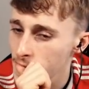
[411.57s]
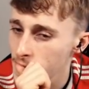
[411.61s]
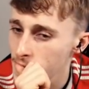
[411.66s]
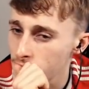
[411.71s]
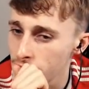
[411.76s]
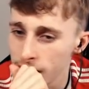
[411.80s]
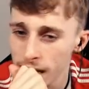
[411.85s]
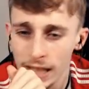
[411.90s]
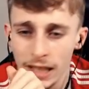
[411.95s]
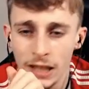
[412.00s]

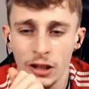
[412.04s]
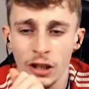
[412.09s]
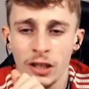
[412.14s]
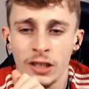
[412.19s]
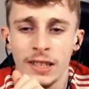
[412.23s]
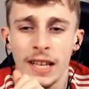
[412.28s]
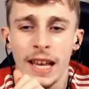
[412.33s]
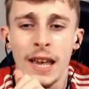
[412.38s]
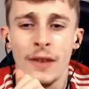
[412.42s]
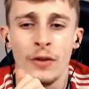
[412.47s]
I guess it's just
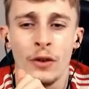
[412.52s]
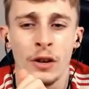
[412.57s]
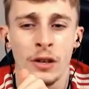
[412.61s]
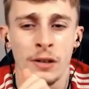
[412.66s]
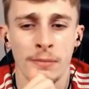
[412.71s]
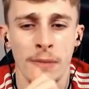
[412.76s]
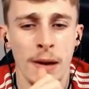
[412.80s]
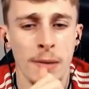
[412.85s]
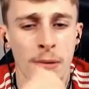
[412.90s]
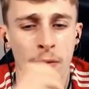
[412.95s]
safer because
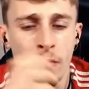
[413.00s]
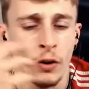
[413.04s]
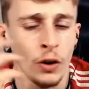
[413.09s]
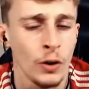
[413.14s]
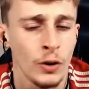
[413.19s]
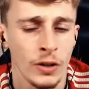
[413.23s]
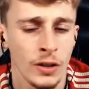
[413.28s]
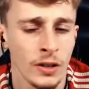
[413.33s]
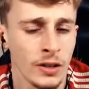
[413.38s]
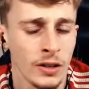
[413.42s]
maybe if it
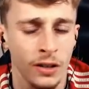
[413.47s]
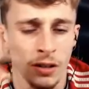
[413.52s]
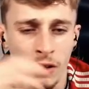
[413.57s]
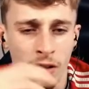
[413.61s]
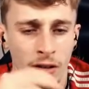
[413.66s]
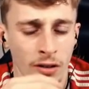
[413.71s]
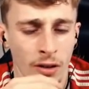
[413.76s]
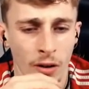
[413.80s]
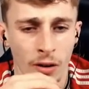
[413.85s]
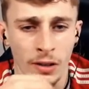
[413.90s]
goes into the
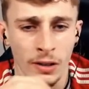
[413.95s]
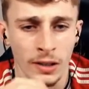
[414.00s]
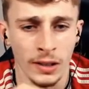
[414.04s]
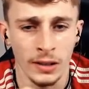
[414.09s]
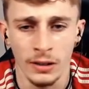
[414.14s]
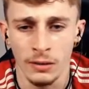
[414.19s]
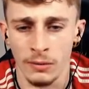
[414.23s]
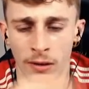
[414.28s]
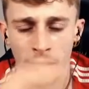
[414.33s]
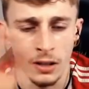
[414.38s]
solar
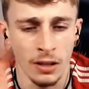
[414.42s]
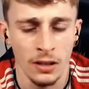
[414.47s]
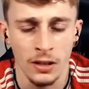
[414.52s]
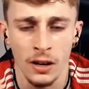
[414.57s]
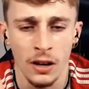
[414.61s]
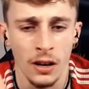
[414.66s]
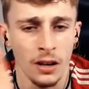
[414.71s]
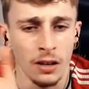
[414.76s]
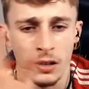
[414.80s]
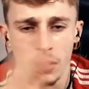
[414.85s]
system, there's a
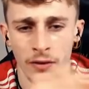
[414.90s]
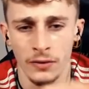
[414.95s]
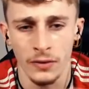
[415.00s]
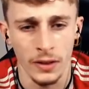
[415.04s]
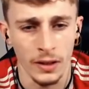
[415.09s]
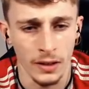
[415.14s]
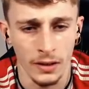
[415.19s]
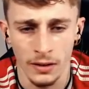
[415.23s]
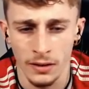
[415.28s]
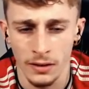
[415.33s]
chance of
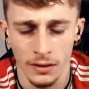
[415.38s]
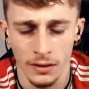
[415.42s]
it,